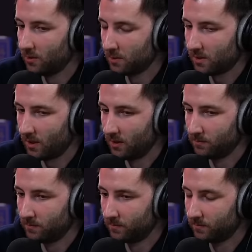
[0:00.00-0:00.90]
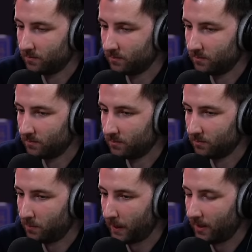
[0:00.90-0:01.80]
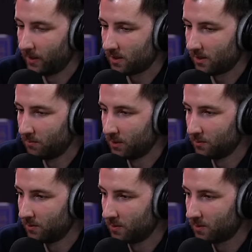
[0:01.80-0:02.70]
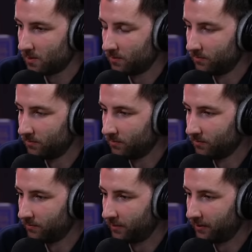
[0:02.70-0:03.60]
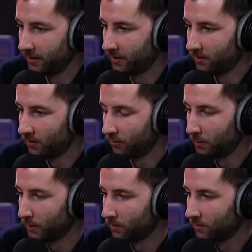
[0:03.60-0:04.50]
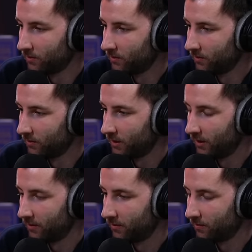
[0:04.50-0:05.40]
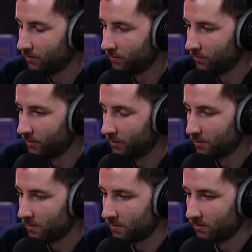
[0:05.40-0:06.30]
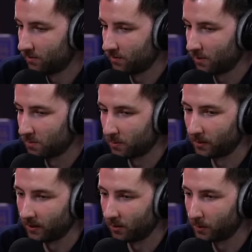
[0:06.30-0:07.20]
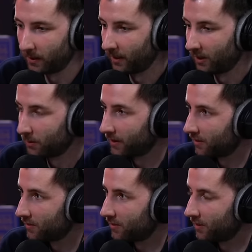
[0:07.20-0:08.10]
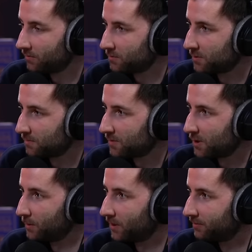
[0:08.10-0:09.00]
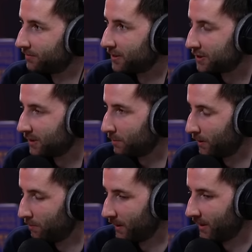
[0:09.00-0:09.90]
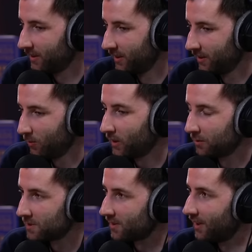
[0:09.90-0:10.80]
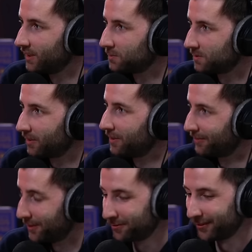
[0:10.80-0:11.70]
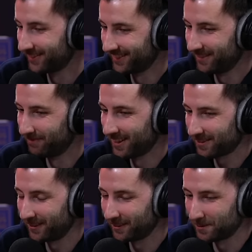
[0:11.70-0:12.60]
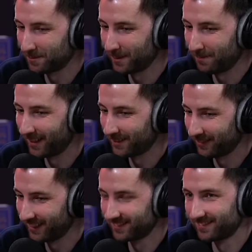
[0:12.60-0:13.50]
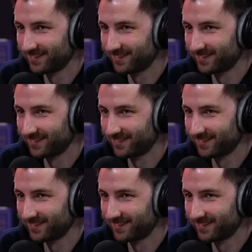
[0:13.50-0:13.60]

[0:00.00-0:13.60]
he was part of that team that was very lovable, and it was subsequently completely heartbreaking to see it just sold off very cheaply. But yeah, while it was there, it was very, very fun, and Max Gradel was a big part of that.